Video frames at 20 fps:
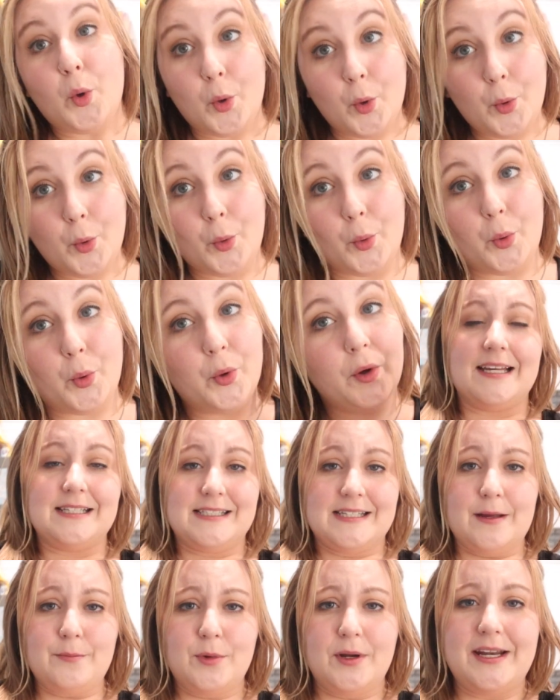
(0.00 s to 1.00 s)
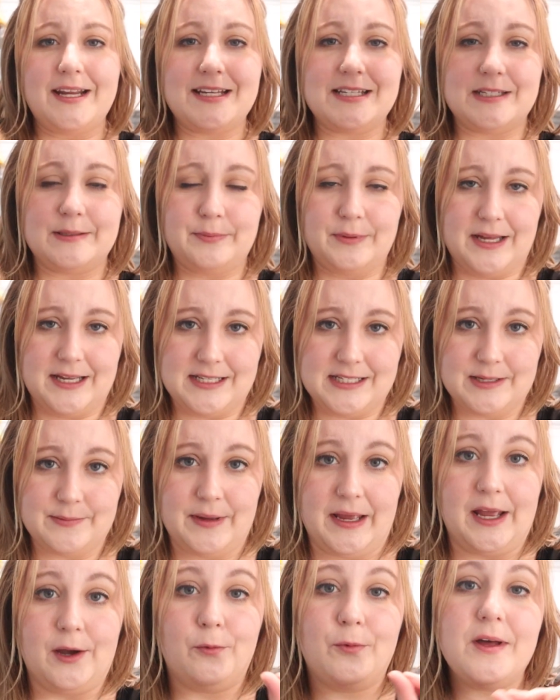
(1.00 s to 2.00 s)
Whew. Someone explain to
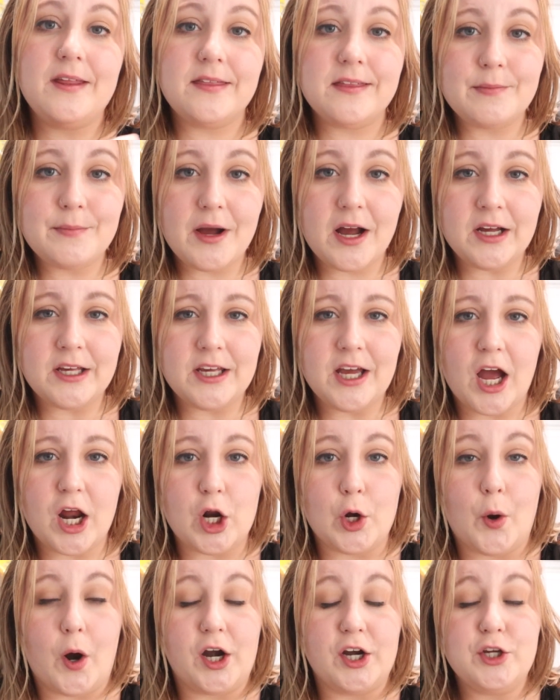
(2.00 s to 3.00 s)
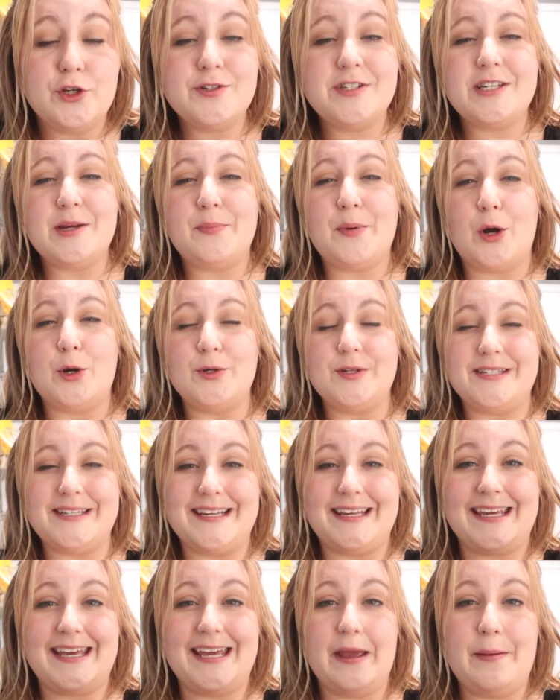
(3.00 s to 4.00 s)
me, with the macchiato, are you supposed
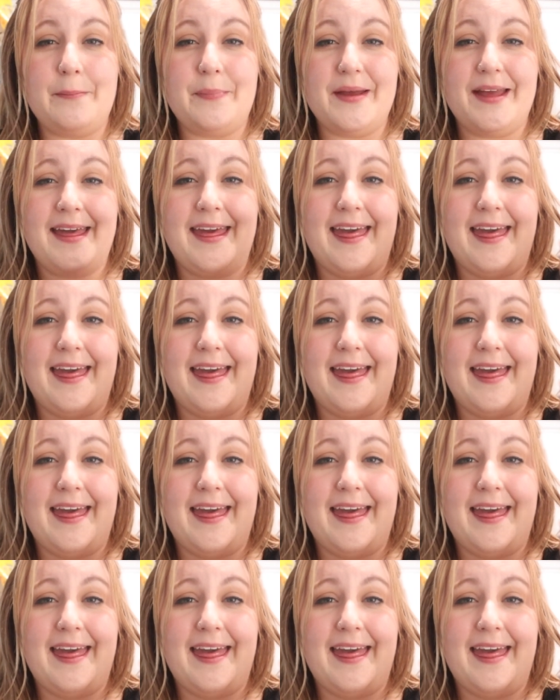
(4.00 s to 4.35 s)
to keep